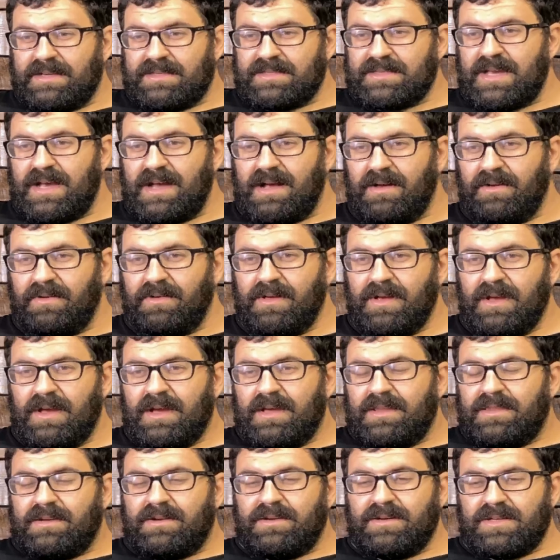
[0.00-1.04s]
SL
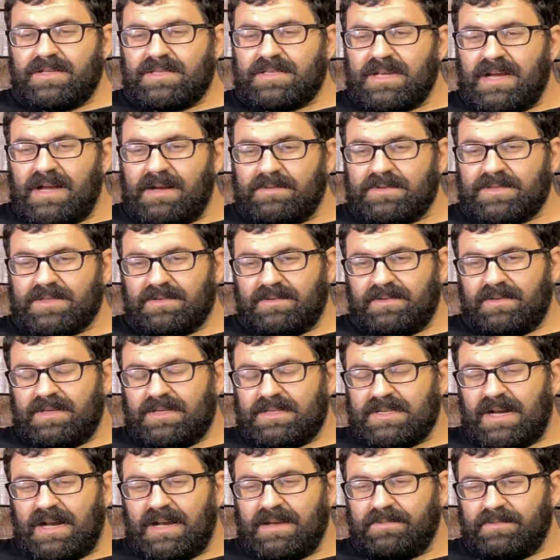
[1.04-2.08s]
that are just
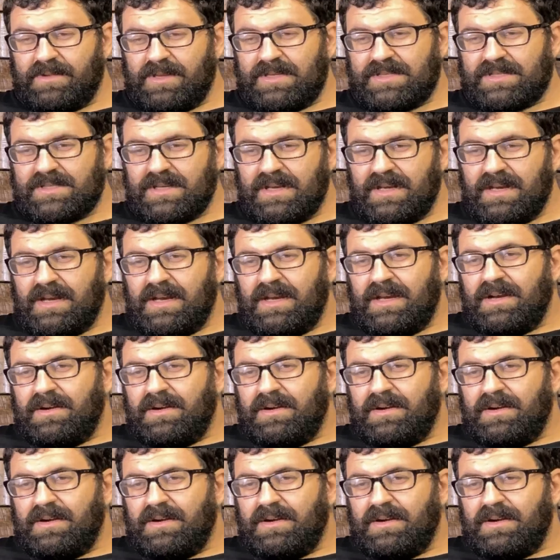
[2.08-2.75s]
absolutely timeless.